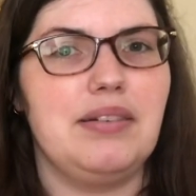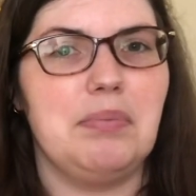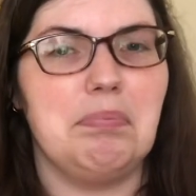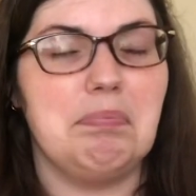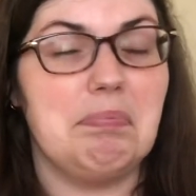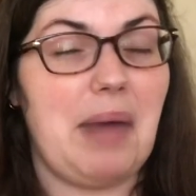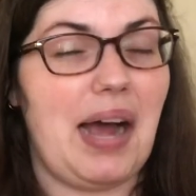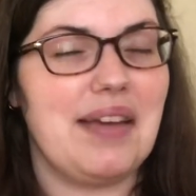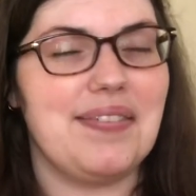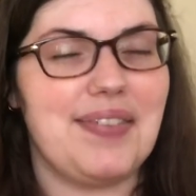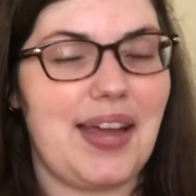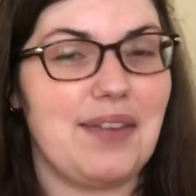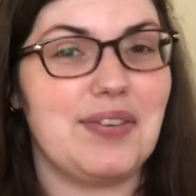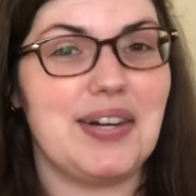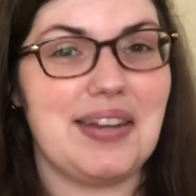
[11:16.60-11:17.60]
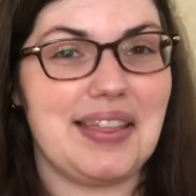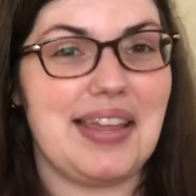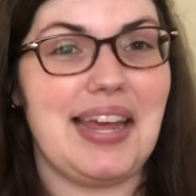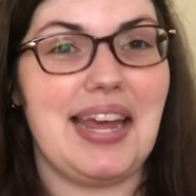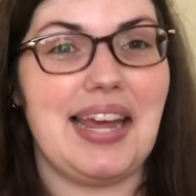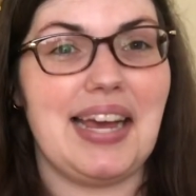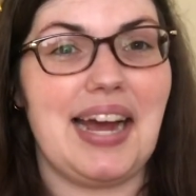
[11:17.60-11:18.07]
my favorite
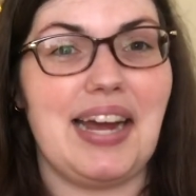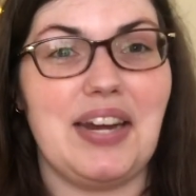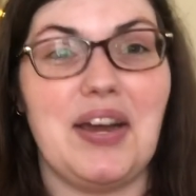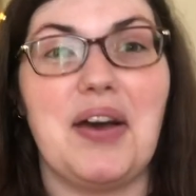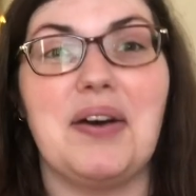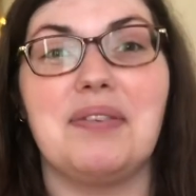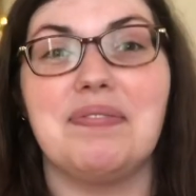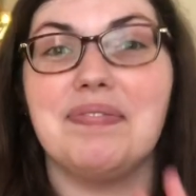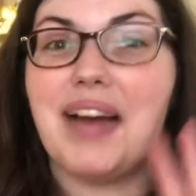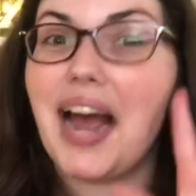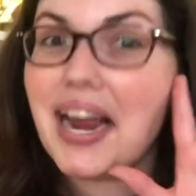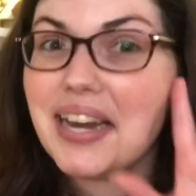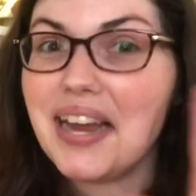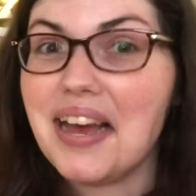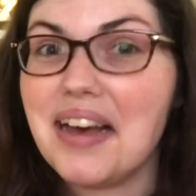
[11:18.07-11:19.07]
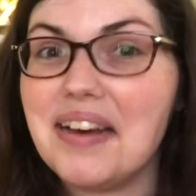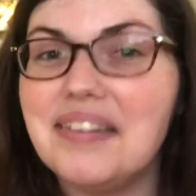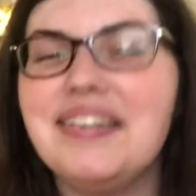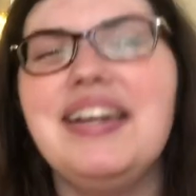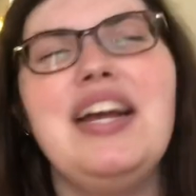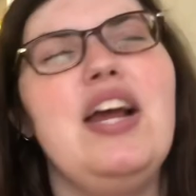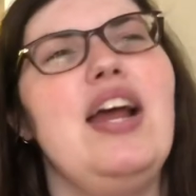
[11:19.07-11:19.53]
thing. I
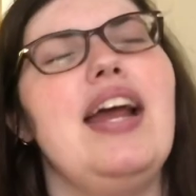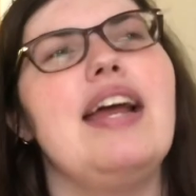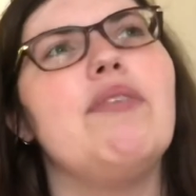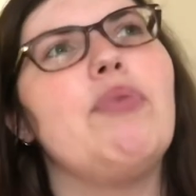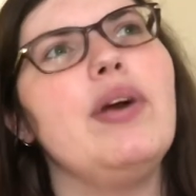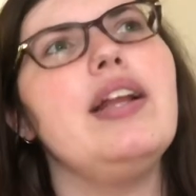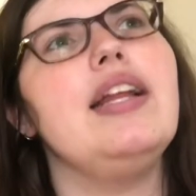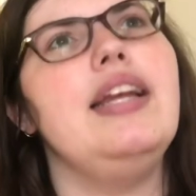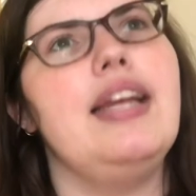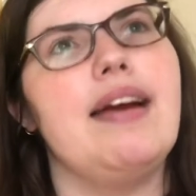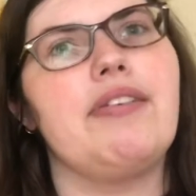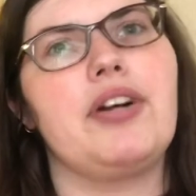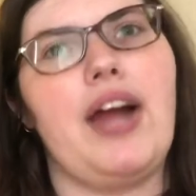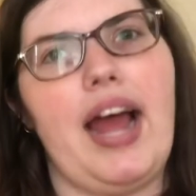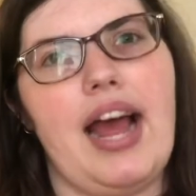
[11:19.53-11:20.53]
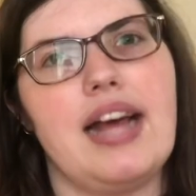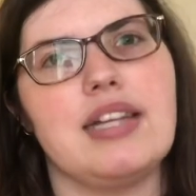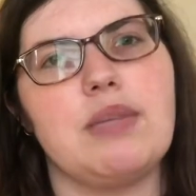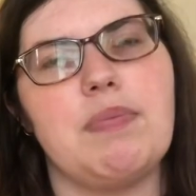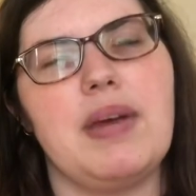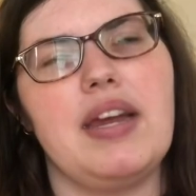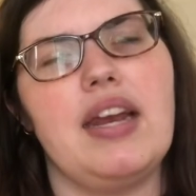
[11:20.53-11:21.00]
know. It really never
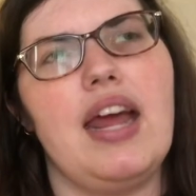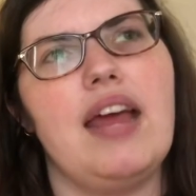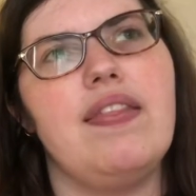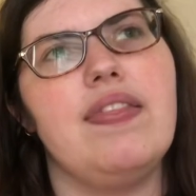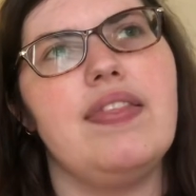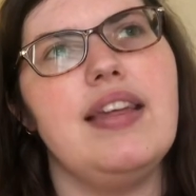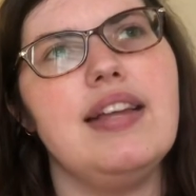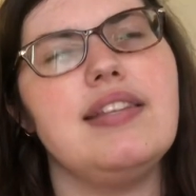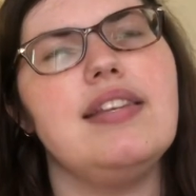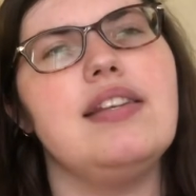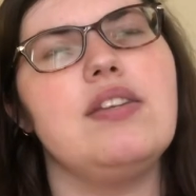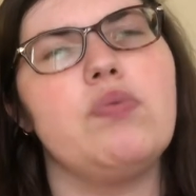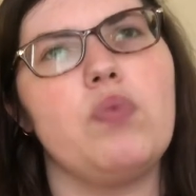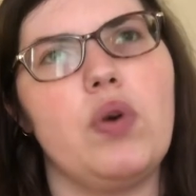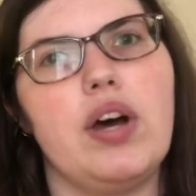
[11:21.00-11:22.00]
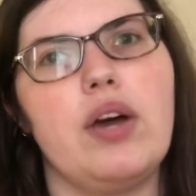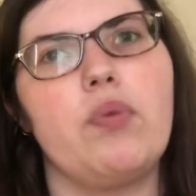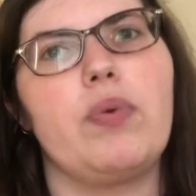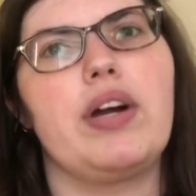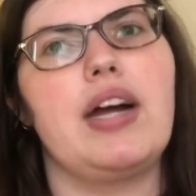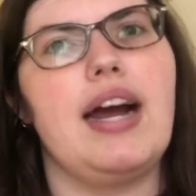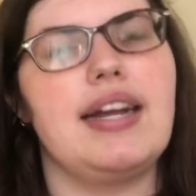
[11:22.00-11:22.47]
has been. And this is one
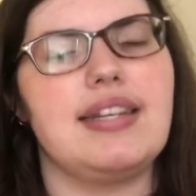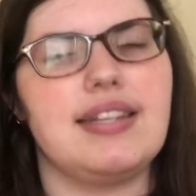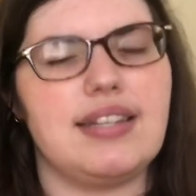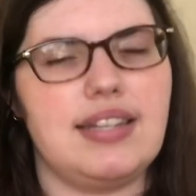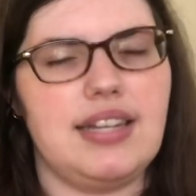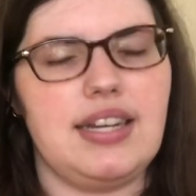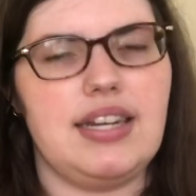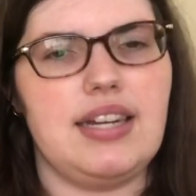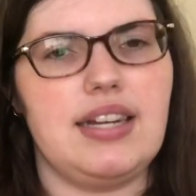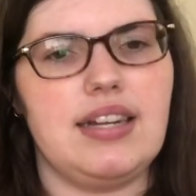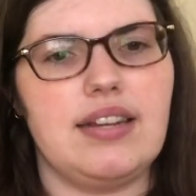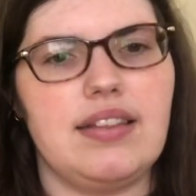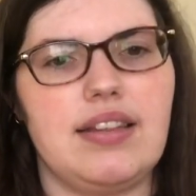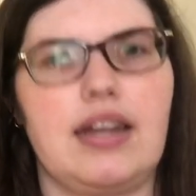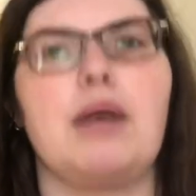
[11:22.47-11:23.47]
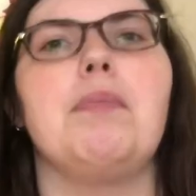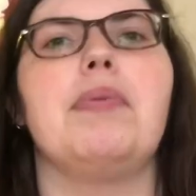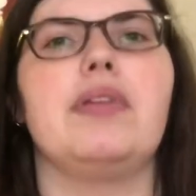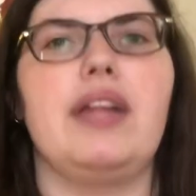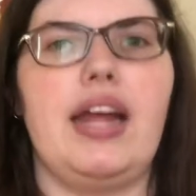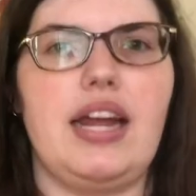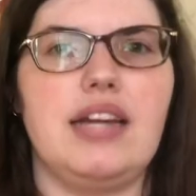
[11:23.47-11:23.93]
where I see the
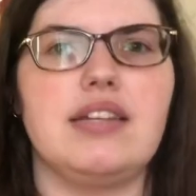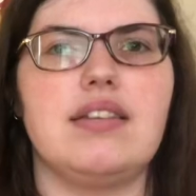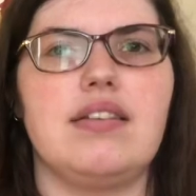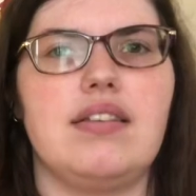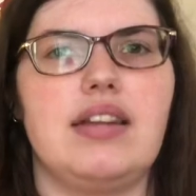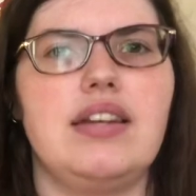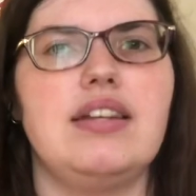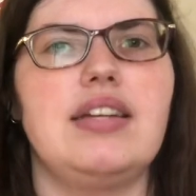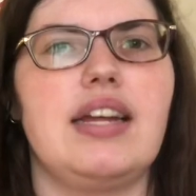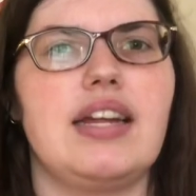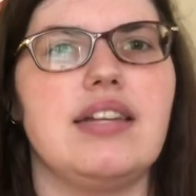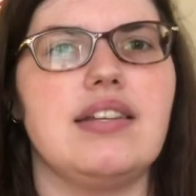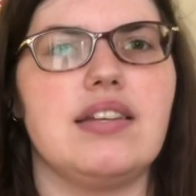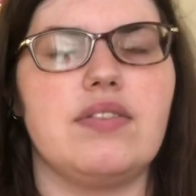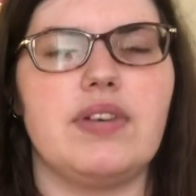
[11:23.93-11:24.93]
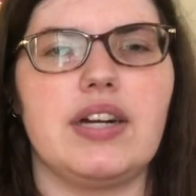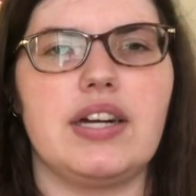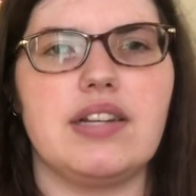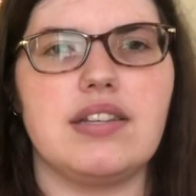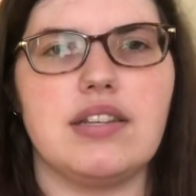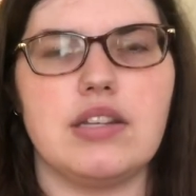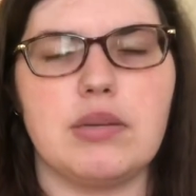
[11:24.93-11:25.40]
complaint that Dickens is very
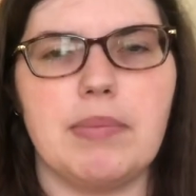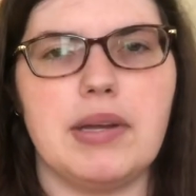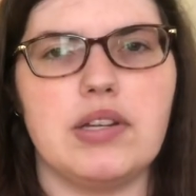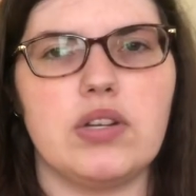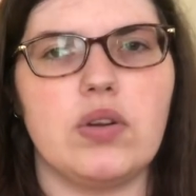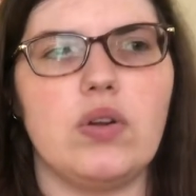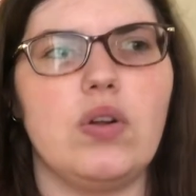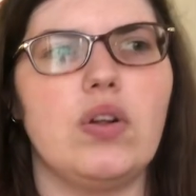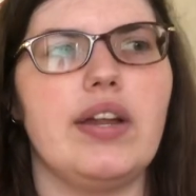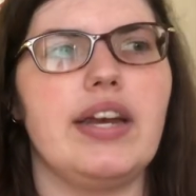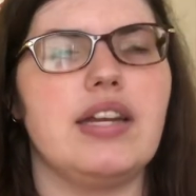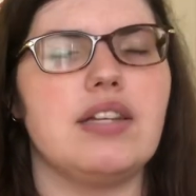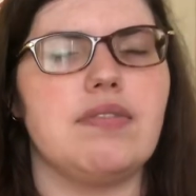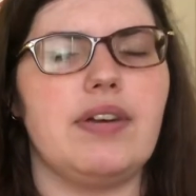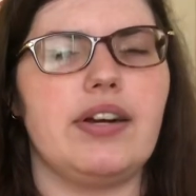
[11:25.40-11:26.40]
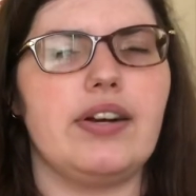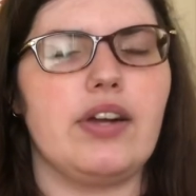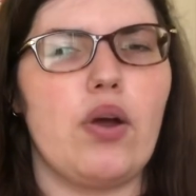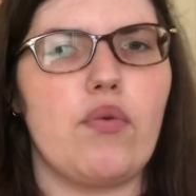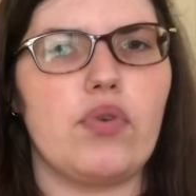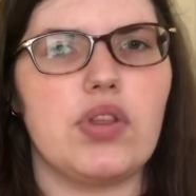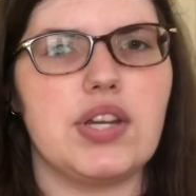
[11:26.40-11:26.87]
sentimental and he's very
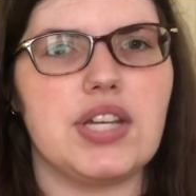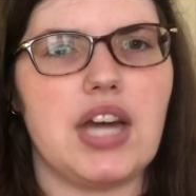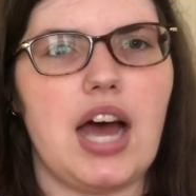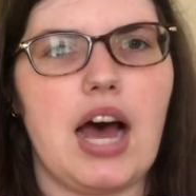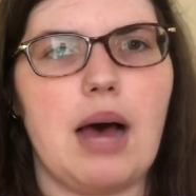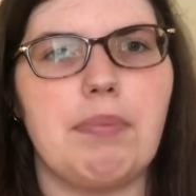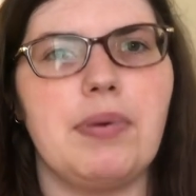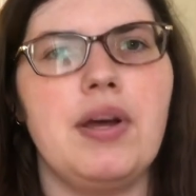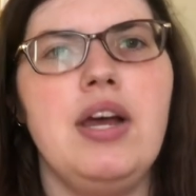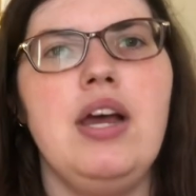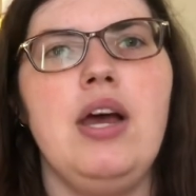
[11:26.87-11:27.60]
over the top.